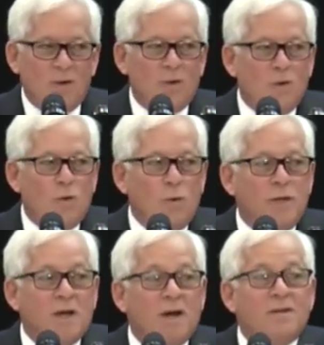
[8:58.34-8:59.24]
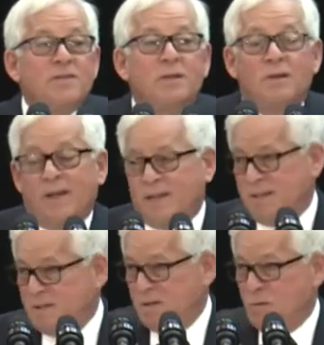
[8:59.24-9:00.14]
who we are
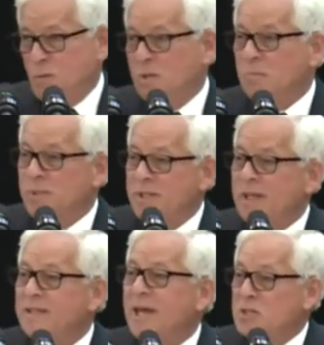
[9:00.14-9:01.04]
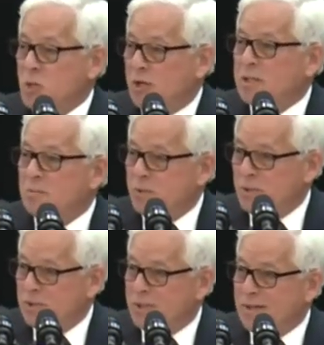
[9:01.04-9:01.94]
delighted will be at Nassau
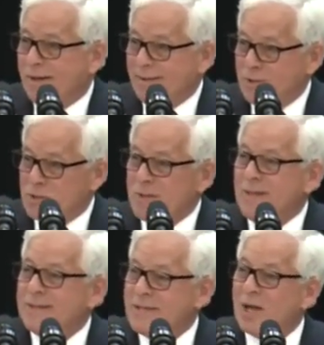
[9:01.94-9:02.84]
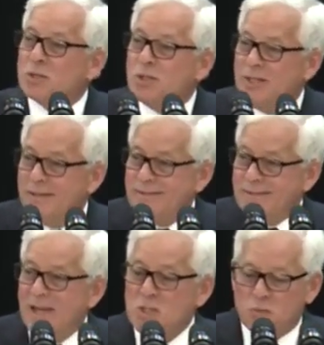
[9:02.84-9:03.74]
Community College. Dr. Keene,
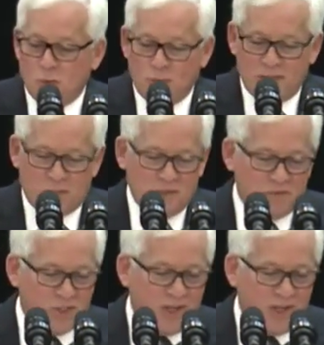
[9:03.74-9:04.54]
thanks for what you've